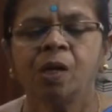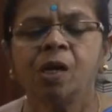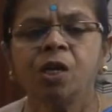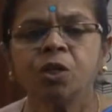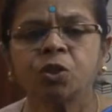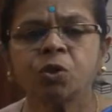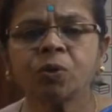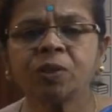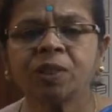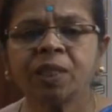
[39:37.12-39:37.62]

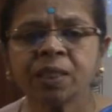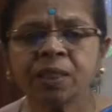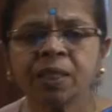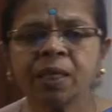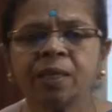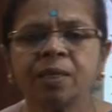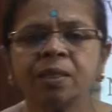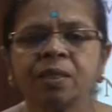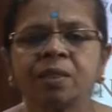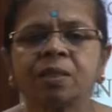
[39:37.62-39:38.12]
So, this
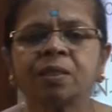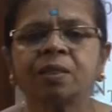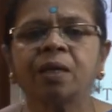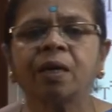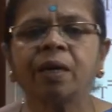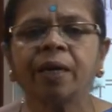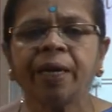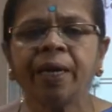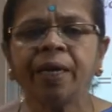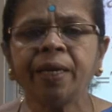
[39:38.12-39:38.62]
is the
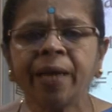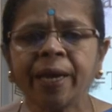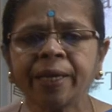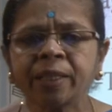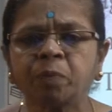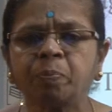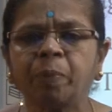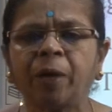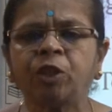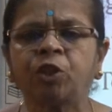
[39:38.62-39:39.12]

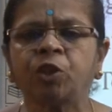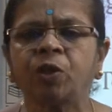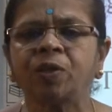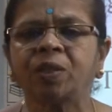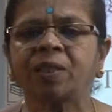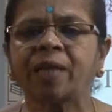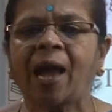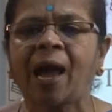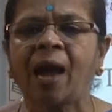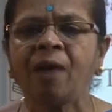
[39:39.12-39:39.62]
index measures
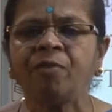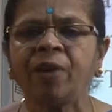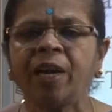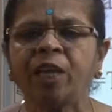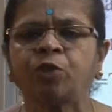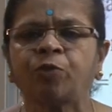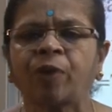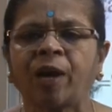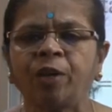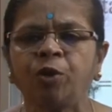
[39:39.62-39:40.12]
the
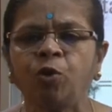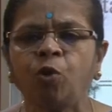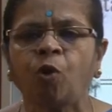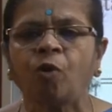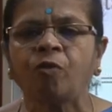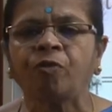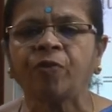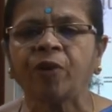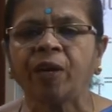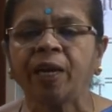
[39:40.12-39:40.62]
average value
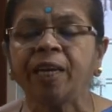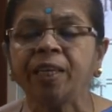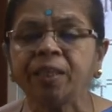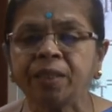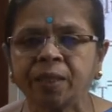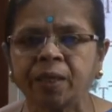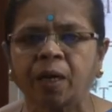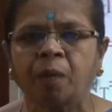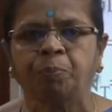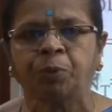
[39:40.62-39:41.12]
of
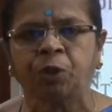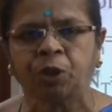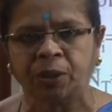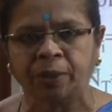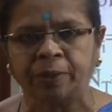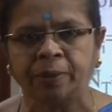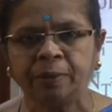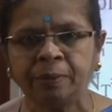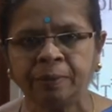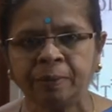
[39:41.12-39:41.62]

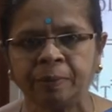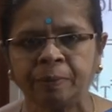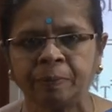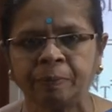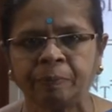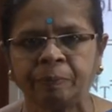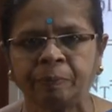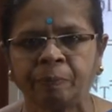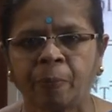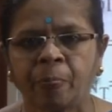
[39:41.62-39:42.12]
interruption
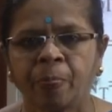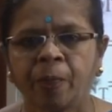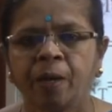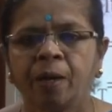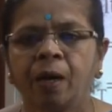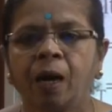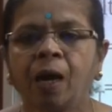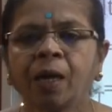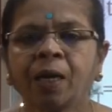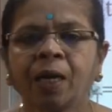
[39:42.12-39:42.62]

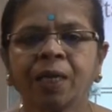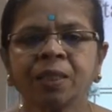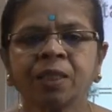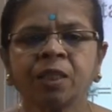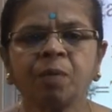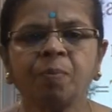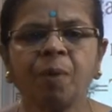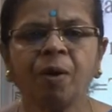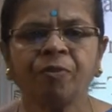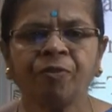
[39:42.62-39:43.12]
a
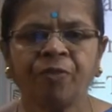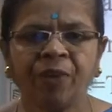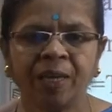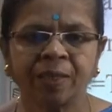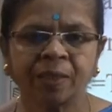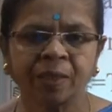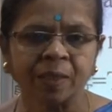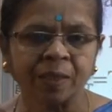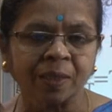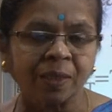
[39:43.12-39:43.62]
customer
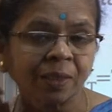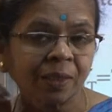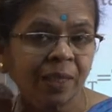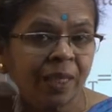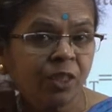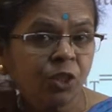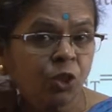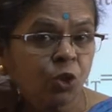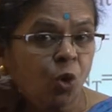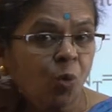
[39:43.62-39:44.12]
faces
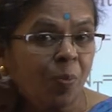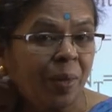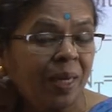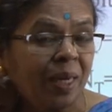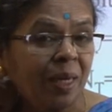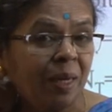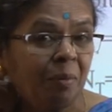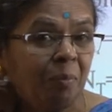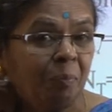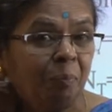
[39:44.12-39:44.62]
in so
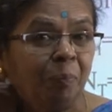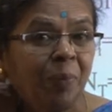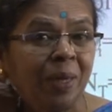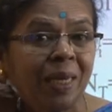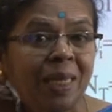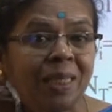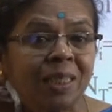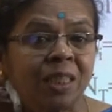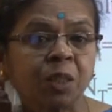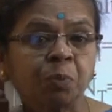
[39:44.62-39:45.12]
many
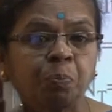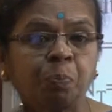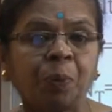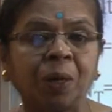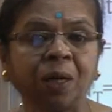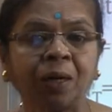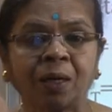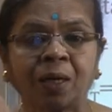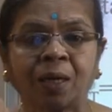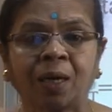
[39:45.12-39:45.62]
minutes
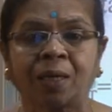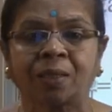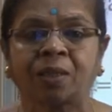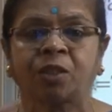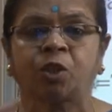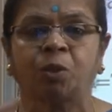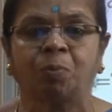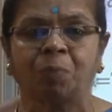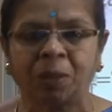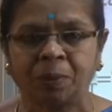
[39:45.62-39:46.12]
per
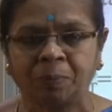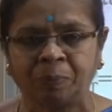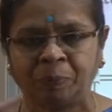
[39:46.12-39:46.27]
customer.